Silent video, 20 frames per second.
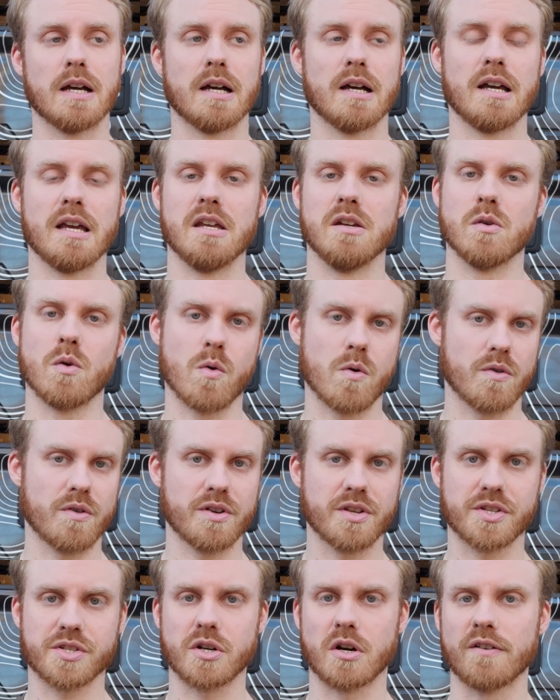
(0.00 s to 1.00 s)
in order
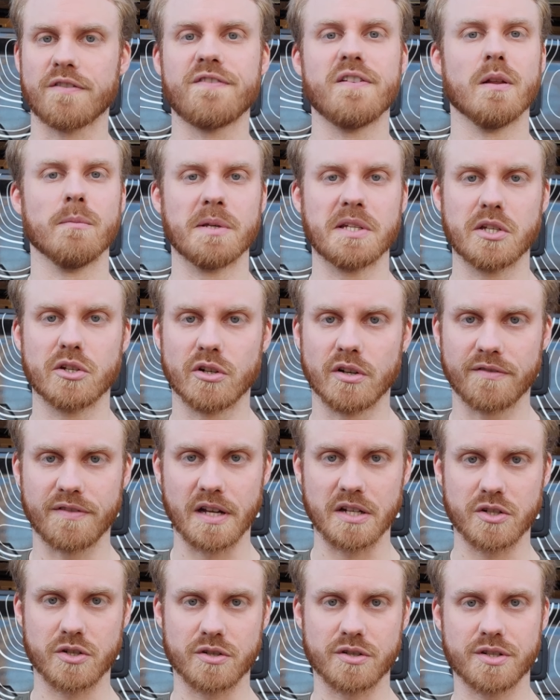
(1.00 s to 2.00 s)
to start filming your
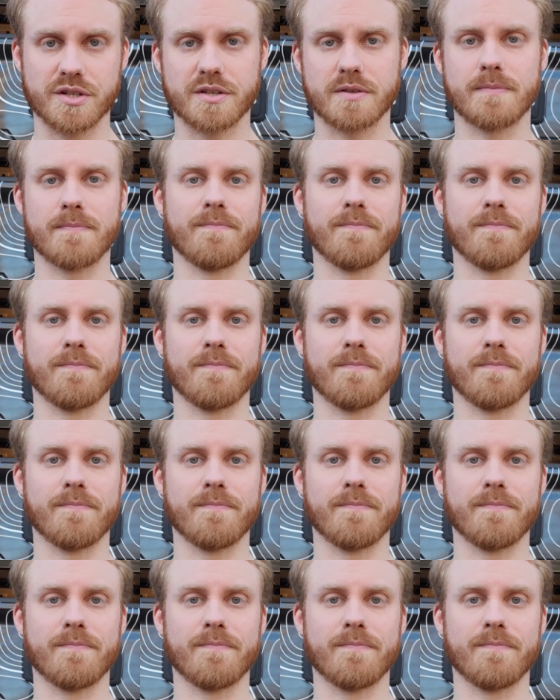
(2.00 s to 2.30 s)
adventures.